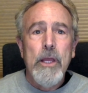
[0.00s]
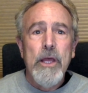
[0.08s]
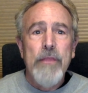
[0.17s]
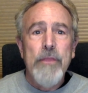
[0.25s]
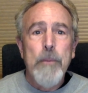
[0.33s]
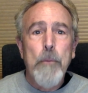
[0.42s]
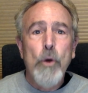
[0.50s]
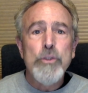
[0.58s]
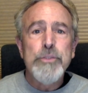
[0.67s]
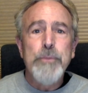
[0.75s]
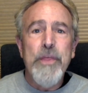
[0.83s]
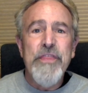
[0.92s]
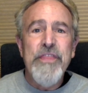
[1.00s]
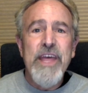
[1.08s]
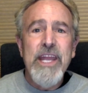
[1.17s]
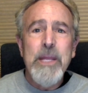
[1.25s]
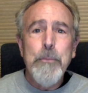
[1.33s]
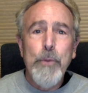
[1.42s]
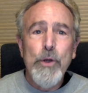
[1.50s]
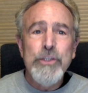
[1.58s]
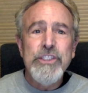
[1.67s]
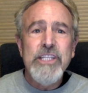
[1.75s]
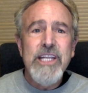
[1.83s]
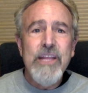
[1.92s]
"The most pathetic
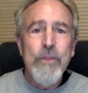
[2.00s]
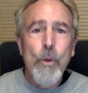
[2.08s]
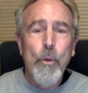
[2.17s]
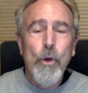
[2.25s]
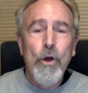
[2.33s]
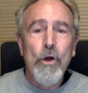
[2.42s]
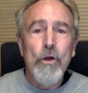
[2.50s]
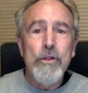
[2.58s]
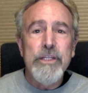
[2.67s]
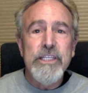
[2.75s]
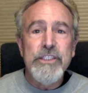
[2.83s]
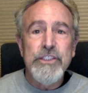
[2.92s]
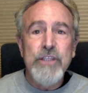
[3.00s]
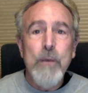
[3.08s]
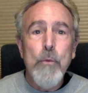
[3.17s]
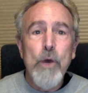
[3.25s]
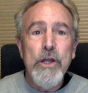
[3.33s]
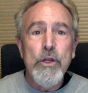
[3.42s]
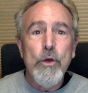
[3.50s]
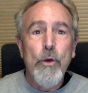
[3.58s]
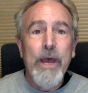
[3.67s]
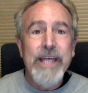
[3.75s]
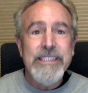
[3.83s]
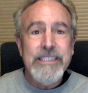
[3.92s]
person in the world is someone who
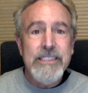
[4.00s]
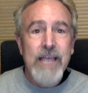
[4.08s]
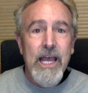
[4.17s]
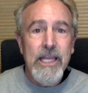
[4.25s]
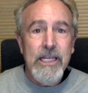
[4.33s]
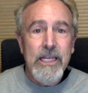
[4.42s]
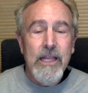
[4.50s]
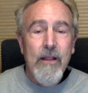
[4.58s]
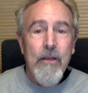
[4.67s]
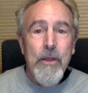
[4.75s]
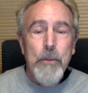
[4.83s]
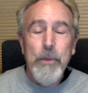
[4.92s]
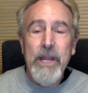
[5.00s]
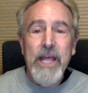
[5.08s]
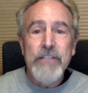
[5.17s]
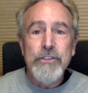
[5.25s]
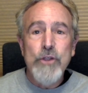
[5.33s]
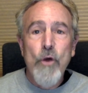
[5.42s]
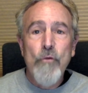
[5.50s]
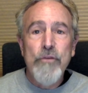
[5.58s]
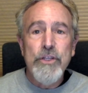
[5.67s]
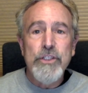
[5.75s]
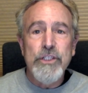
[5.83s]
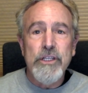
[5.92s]
has sight but has no
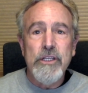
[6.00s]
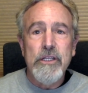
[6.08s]
vision."